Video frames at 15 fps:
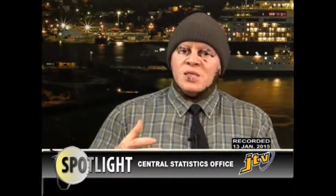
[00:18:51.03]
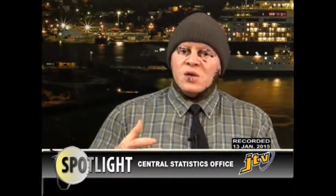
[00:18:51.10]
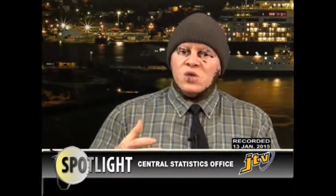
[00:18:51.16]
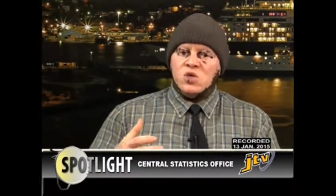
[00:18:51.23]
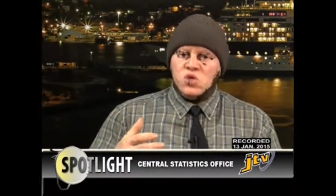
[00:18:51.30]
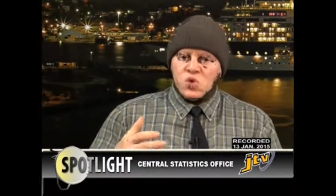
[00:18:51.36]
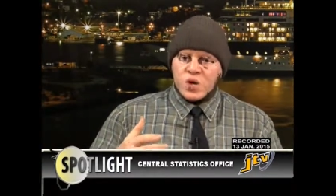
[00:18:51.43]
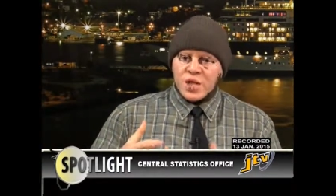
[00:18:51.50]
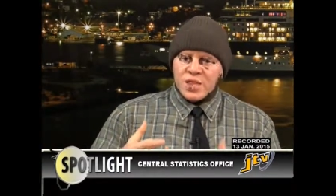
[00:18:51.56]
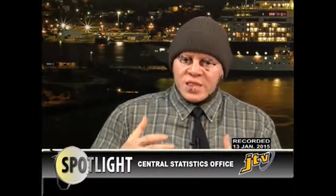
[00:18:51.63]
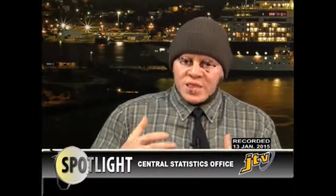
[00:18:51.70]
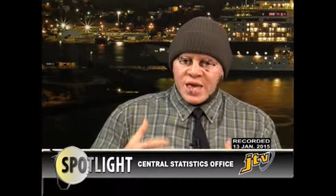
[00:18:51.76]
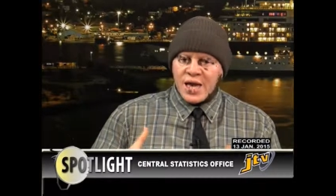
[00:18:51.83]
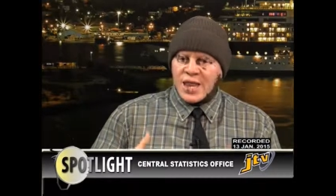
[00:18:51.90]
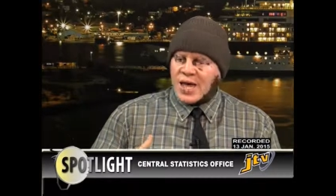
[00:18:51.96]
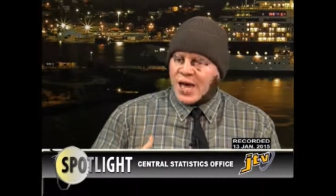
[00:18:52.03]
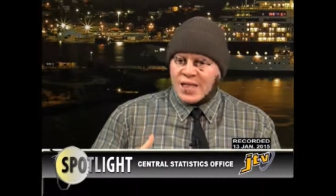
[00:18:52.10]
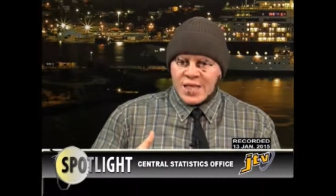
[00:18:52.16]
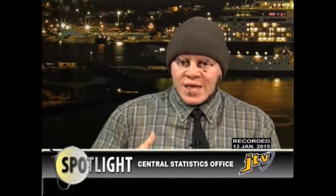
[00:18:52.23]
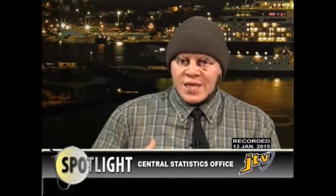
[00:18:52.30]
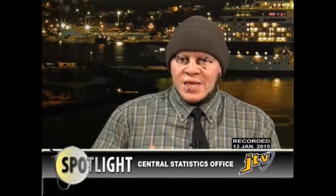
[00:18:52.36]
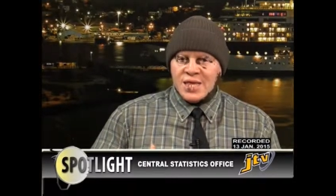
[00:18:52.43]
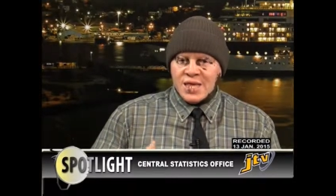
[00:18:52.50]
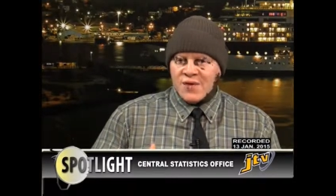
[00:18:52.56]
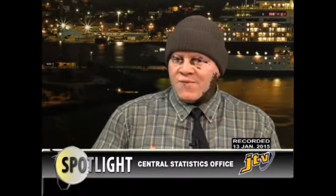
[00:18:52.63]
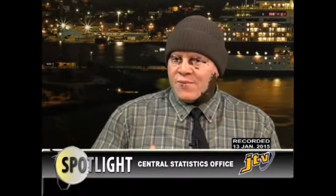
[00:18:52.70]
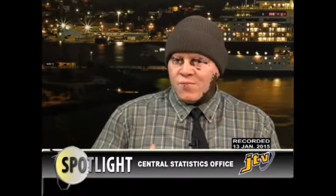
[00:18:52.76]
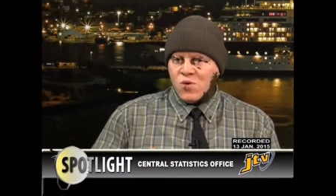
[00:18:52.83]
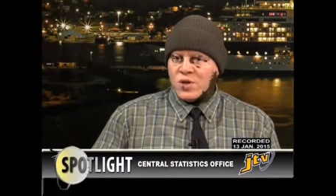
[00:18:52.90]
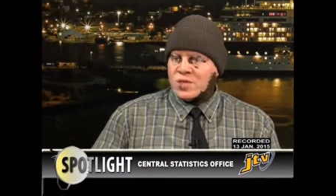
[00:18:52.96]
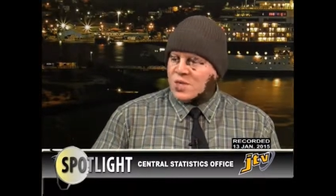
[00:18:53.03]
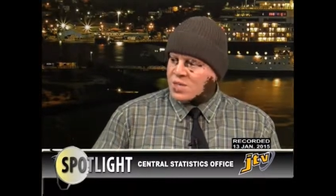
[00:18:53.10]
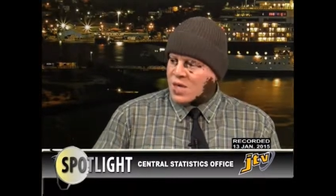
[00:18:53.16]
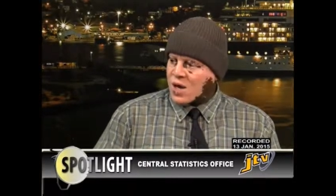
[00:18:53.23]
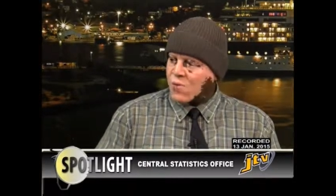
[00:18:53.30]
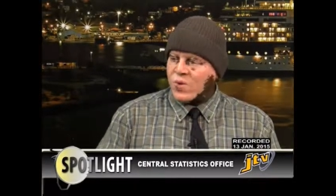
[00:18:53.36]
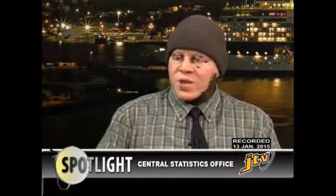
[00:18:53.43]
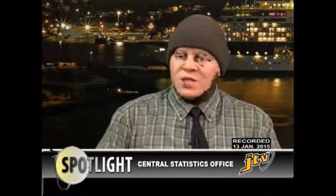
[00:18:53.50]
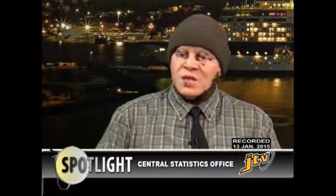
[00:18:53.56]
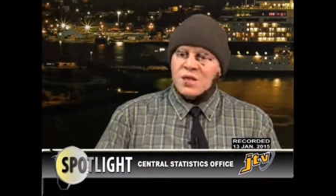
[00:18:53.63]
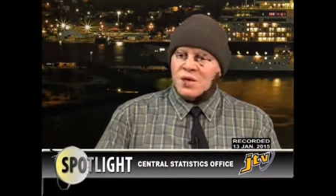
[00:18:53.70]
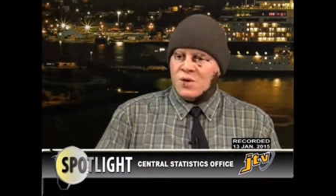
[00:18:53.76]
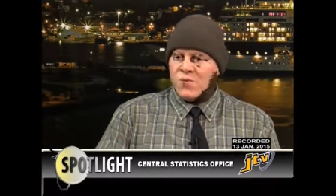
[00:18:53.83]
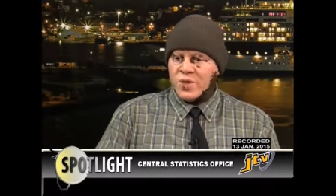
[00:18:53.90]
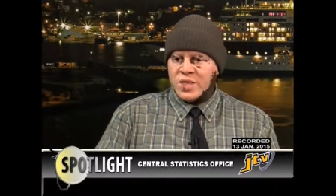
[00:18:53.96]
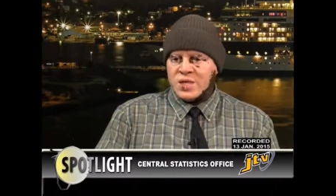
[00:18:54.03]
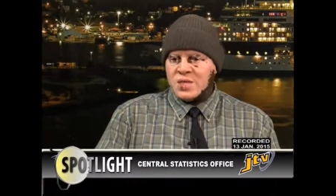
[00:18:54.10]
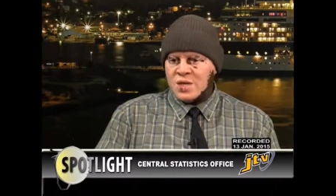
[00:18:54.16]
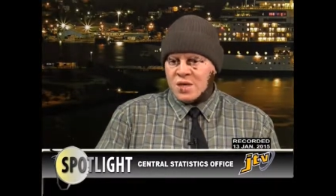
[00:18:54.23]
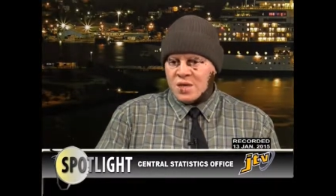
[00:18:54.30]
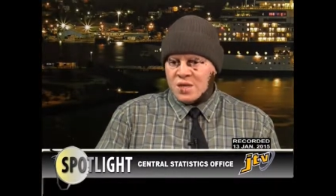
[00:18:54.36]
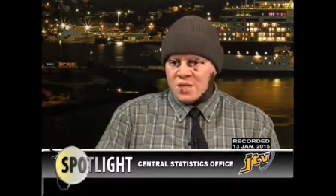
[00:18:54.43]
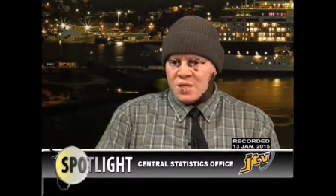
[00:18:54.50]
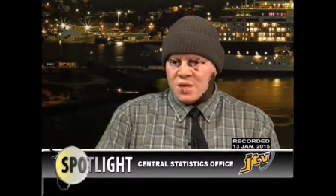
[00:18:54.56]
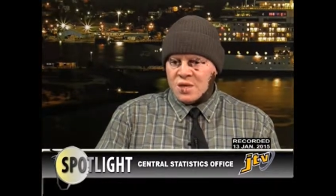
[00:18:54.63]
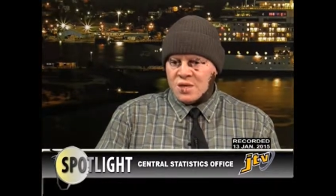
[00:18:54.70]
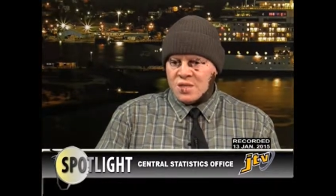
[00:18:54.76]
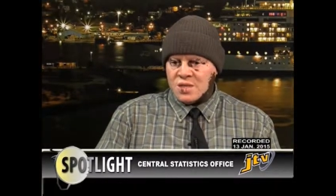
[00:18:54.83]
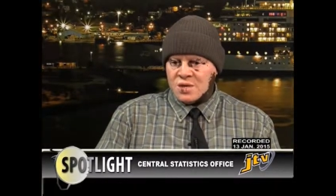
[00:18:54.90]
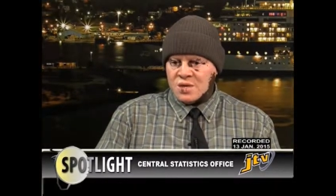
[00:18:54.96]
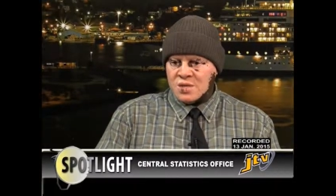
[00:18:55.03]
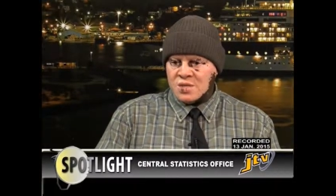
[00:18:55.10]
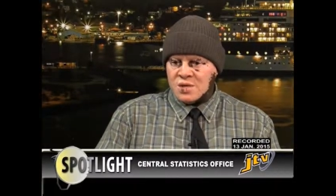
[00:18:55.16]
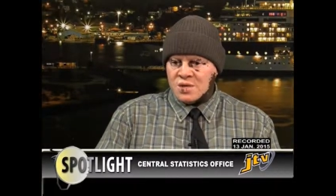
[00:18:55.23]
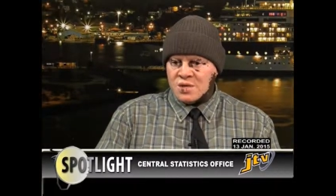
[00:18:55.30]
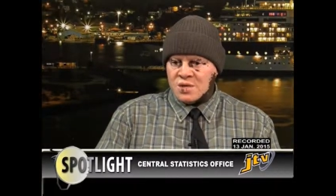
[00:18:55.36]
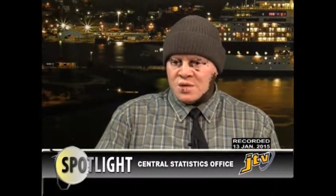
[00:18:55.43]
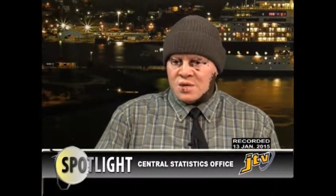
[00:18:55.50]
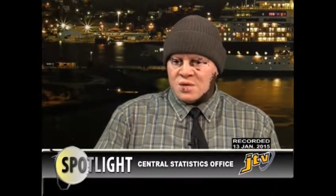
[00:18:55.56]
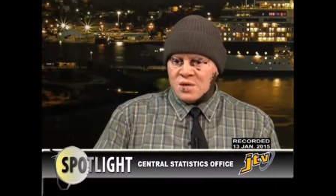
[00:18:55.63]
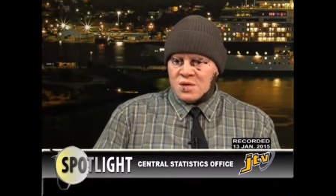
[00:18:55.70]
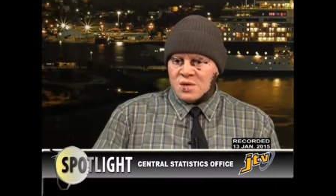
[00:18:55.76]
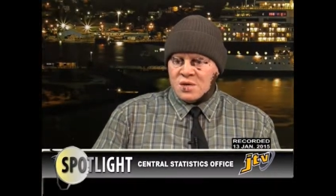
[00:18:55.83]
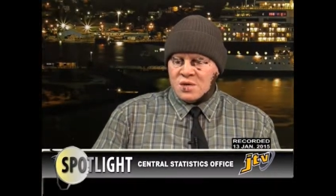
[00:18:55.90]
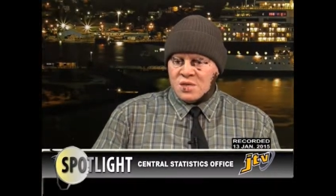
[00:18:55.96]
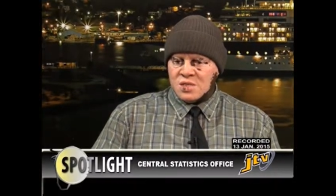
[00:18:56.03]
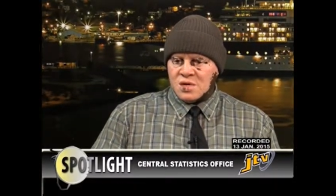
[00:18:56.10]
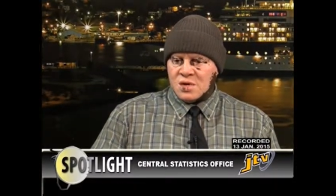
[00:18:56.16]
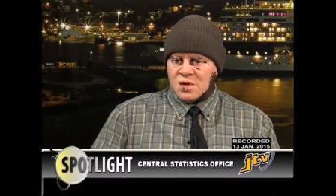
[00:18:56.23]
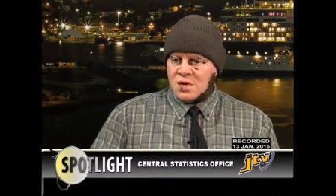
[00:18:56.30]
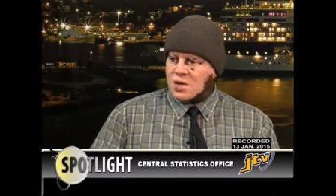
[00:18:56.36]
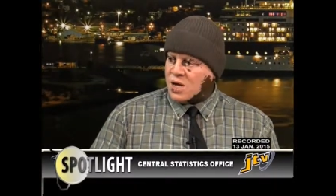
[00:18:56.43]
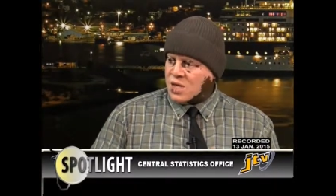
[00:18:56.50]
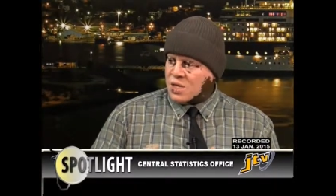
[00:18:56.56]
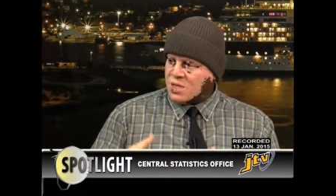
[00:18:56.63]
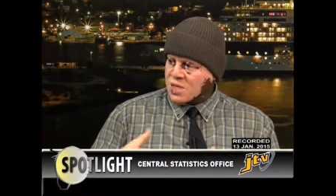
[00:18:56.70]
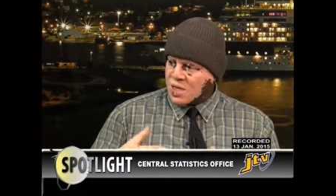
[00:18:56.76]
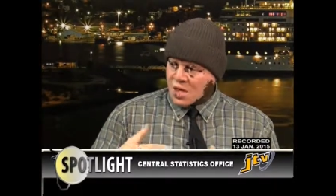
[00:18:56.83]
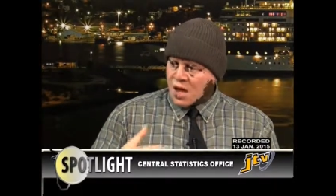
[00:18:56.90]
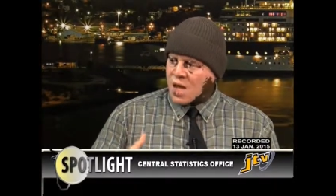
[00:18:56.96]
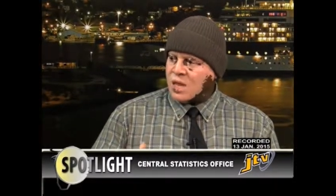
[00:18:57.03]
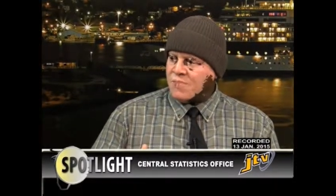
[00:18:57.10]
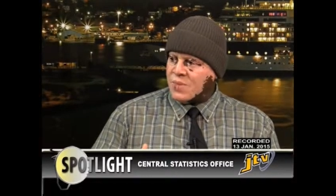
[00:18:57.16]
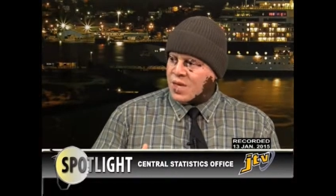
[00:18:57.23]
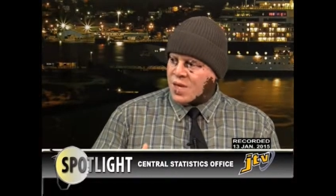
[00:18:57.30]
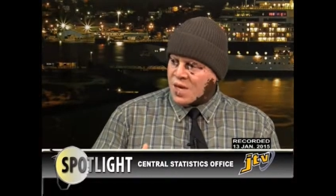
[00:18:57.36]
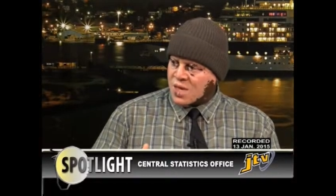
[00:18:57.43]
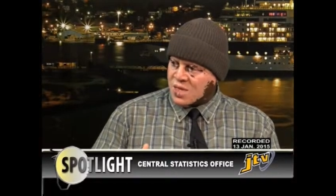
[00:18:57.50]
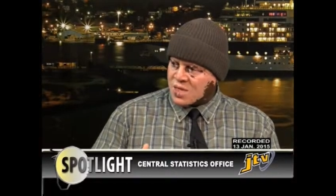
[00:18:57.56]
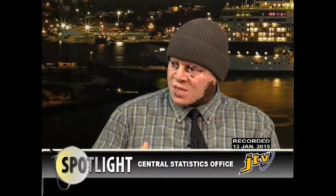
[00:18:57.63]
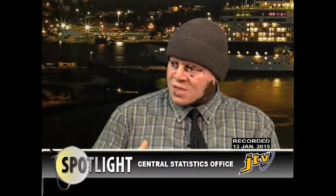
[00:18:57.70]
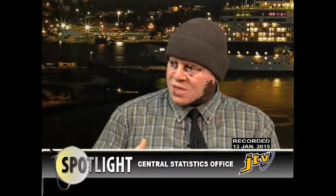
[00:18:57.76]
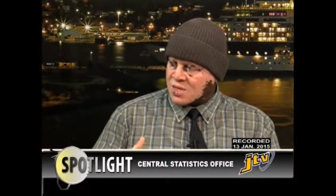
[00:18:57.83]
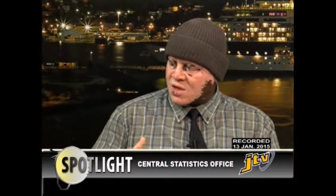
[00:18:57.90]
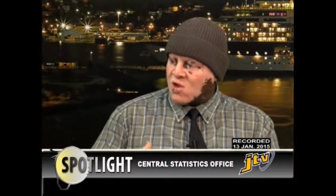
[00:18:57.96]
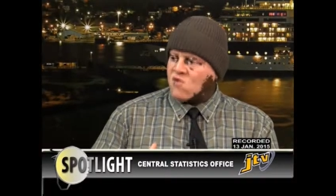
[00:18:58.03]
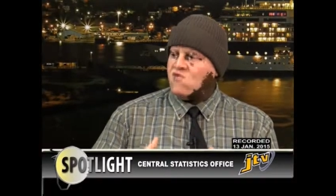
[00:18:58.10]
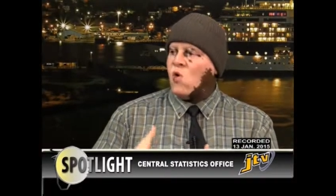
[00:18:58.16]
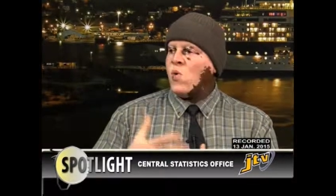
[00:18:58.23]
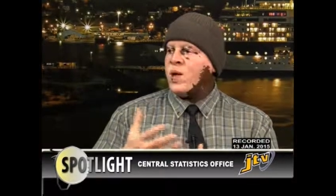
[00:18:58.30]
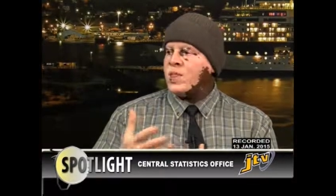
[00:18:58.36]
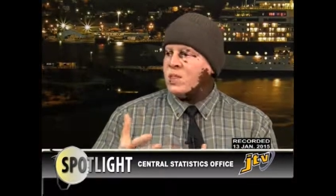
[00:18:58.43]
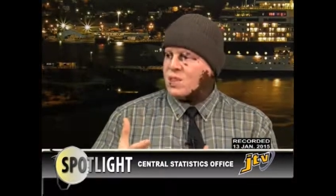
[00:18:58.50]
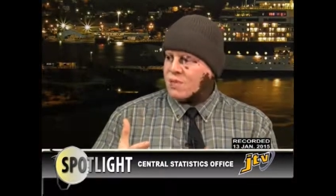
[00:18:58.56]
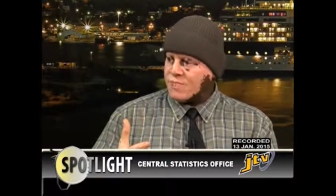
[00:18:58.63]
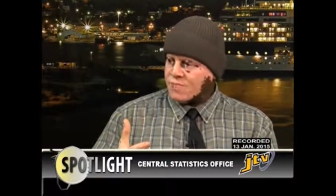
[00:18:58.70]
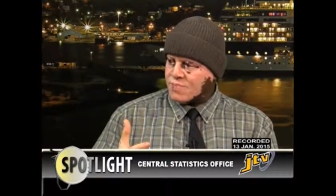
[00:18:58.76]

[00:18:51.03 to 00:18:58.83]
you can tell at any given point in time whether the whether the the the the, the, econ the economy is growing